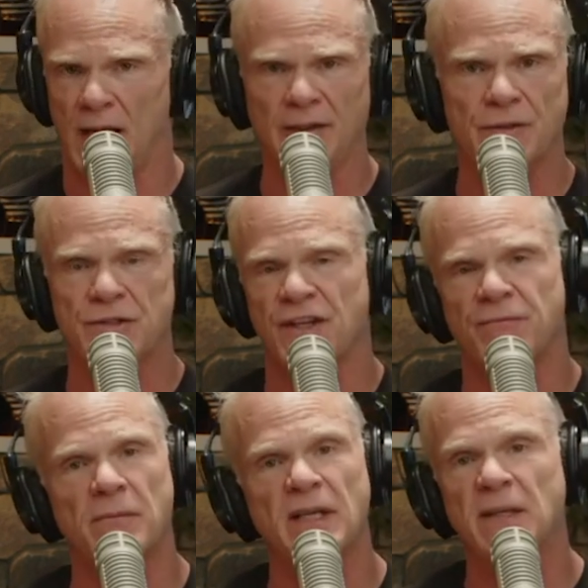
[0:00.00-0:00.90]
Island
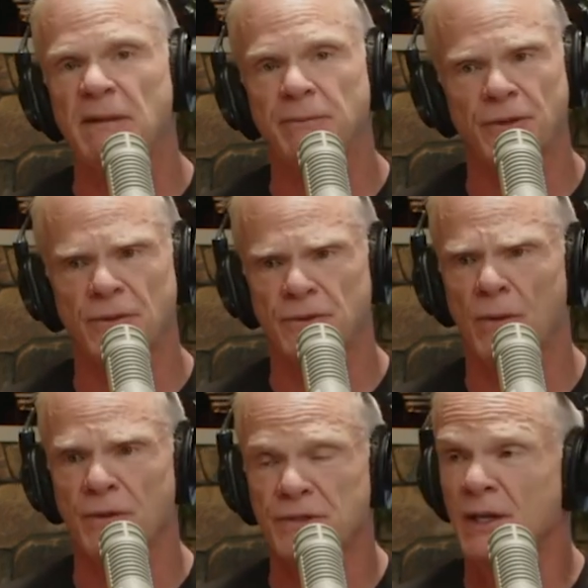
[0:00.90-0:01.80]
stuff, but many people don't
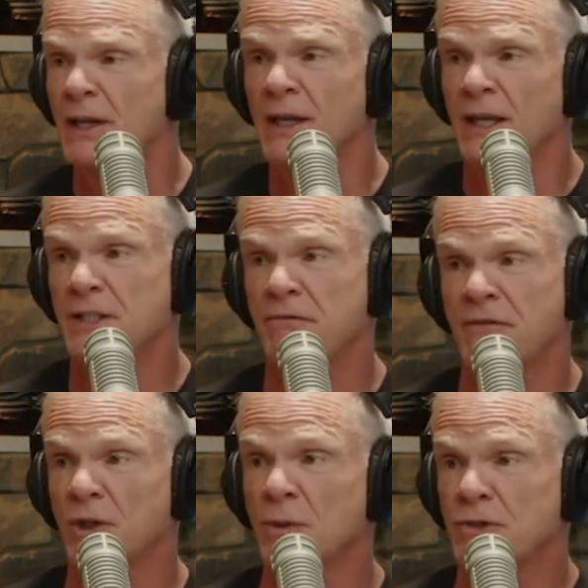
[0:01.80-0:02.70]
know this. Is the
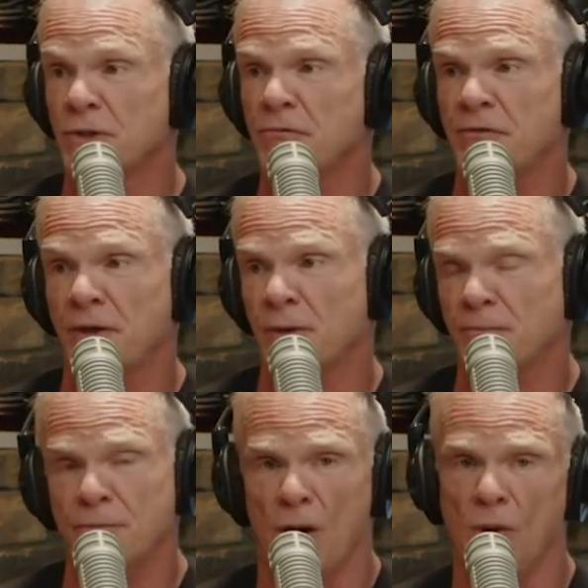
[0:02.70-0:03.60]
Federal Reserve
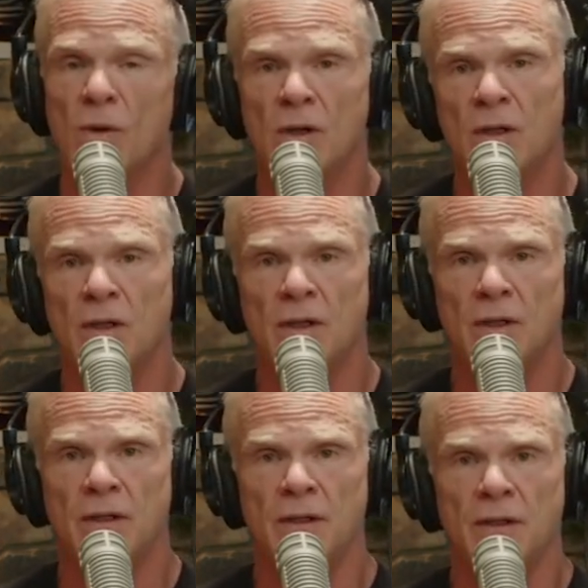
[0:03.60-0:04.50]
federal? No.
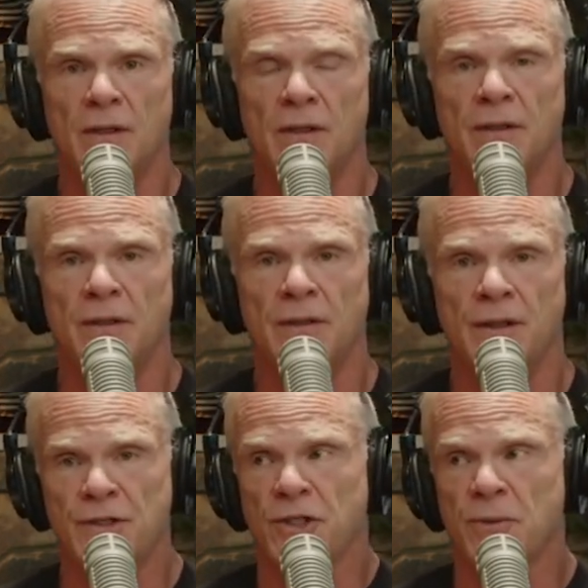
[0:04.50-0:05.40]

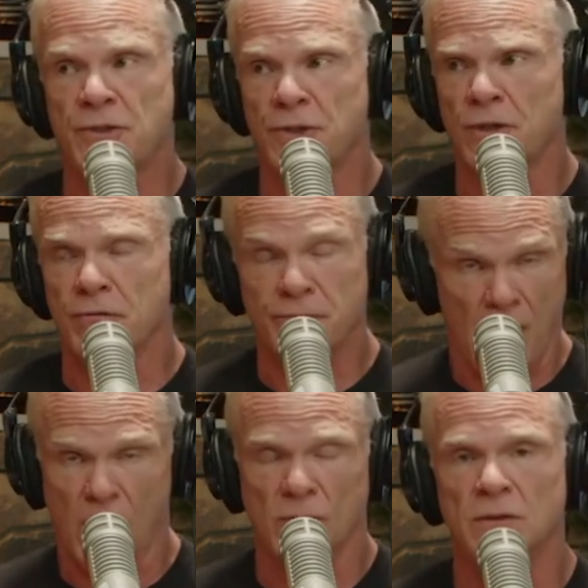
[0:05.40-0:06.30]
Is it a reserve?
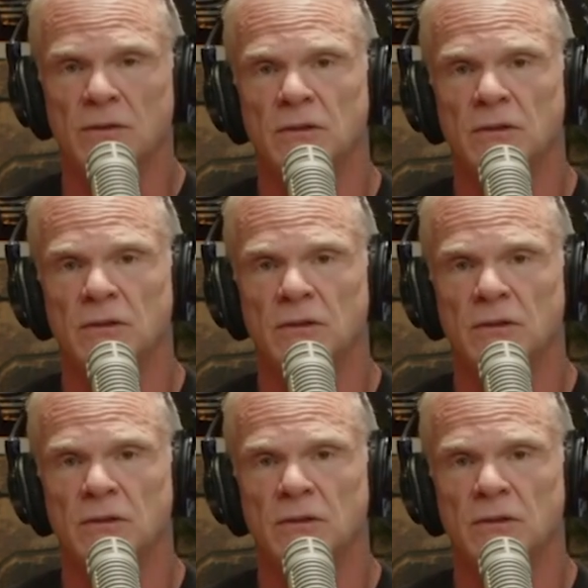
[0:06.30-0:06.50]
No.